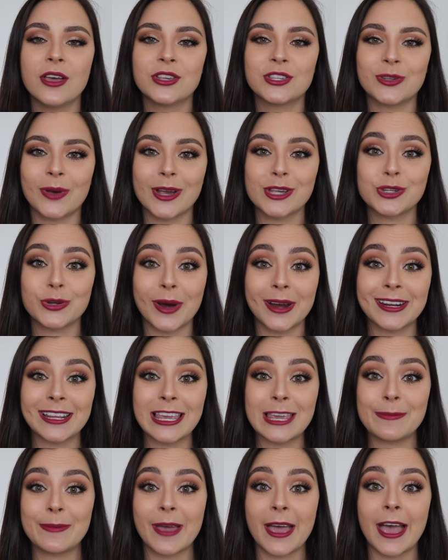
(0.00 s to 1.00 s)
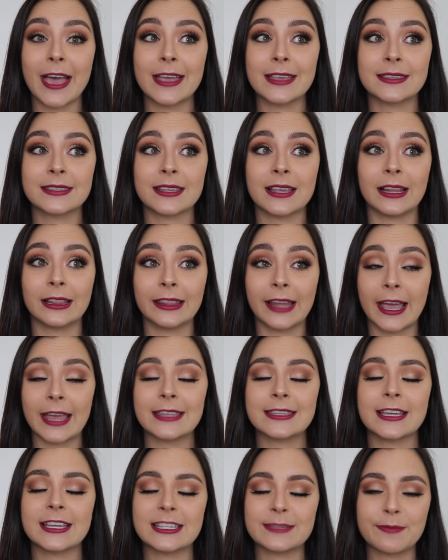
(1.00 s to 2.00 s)
so I try to keep it as
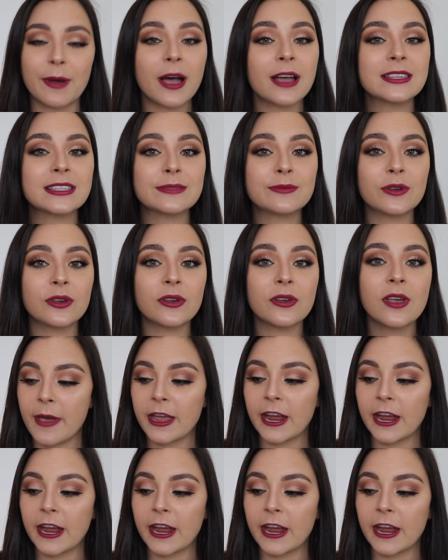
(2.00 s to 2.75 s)
light as possible.